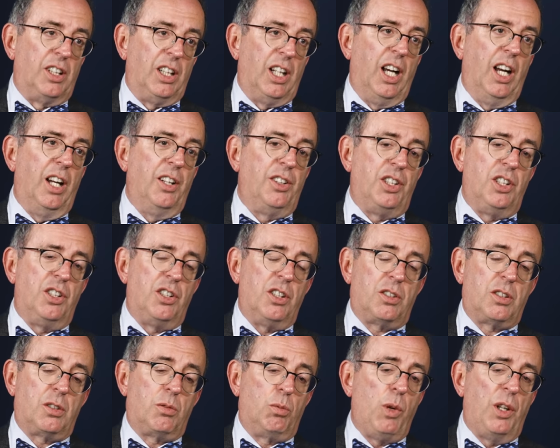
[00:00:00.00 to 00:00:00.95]
it. And she
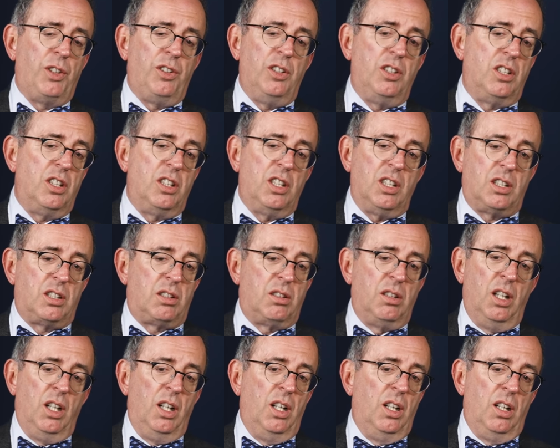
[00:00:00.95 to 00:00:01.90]
just went into this,
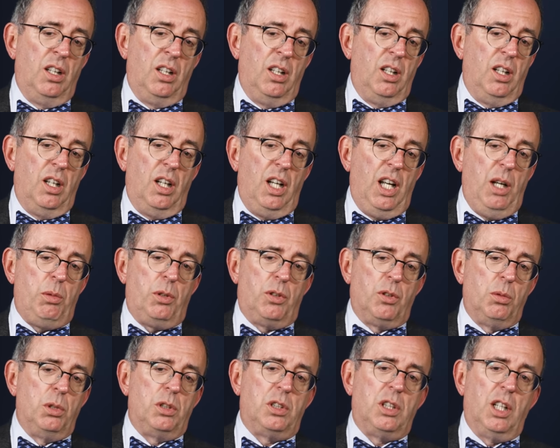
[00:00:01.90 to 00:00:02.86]
it was
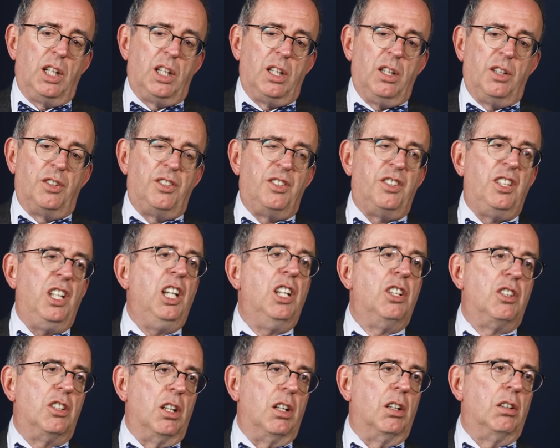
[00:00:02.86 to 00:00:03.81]
almost like a
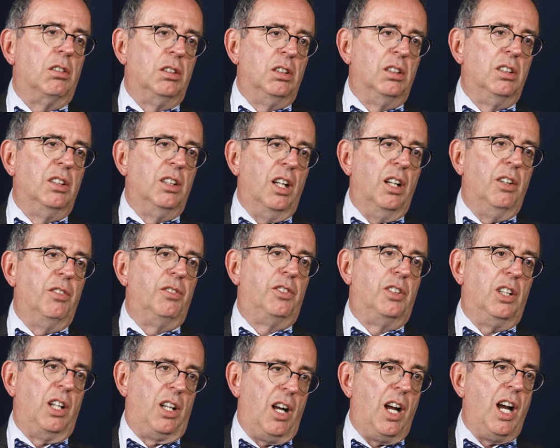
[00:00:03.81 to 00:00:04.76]
seizure of
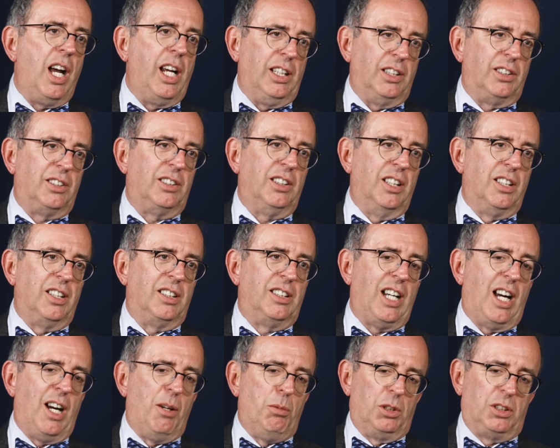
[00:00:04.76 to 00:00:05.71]
delight at the
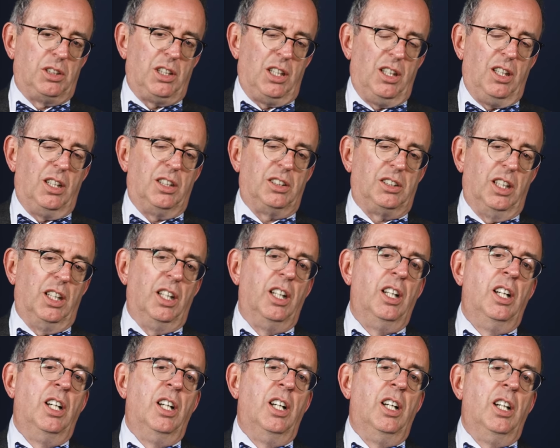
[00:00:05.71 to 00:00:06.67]
taramasalata.
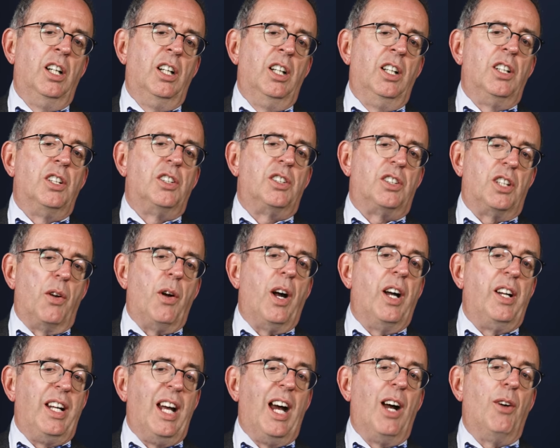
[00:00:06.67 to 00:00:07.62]
So
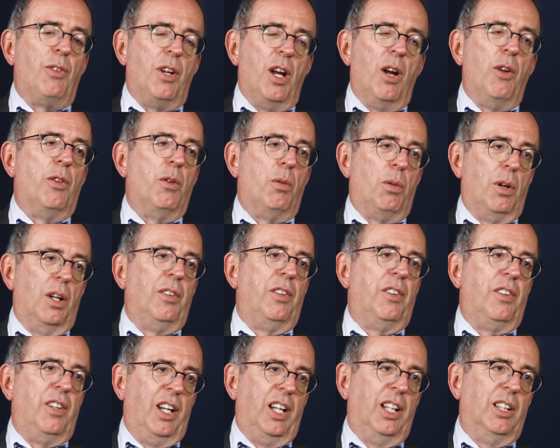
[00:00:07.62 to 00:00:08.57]
I now know the one
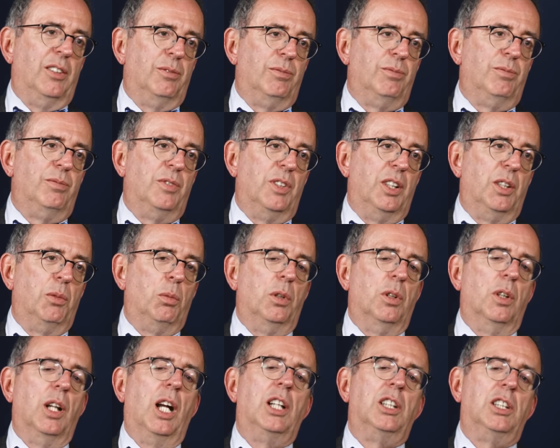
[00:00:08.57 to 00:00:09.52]
thing that
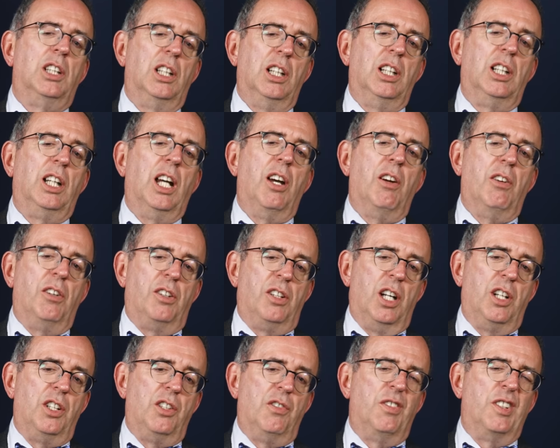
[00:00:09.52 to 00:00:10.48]
will actually get her
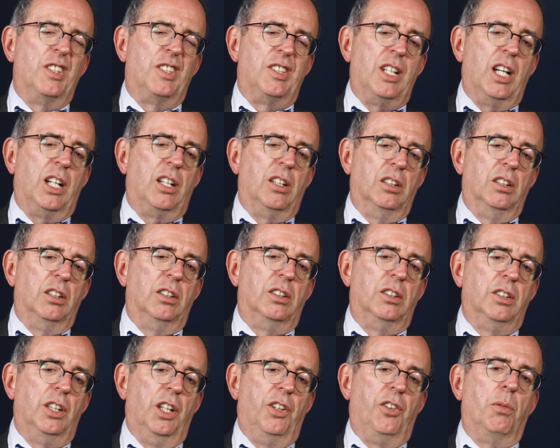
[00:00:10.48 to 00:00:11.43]
attention for a second
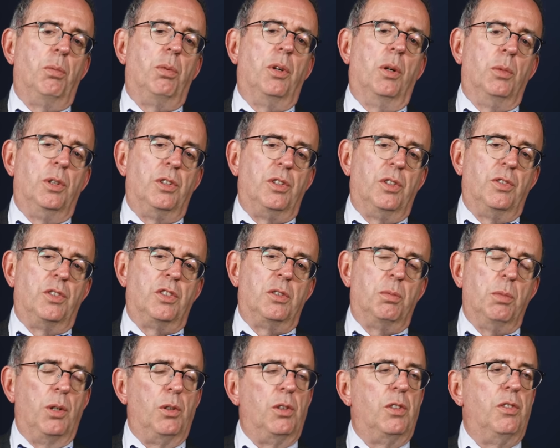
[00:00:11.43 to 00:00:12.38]
is the promise of
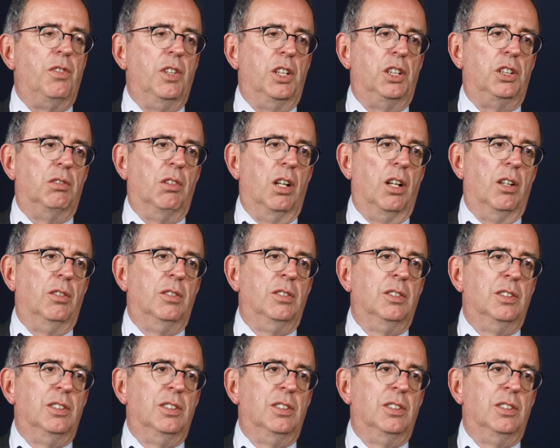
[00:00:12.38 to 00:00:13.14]
smoked fish roe.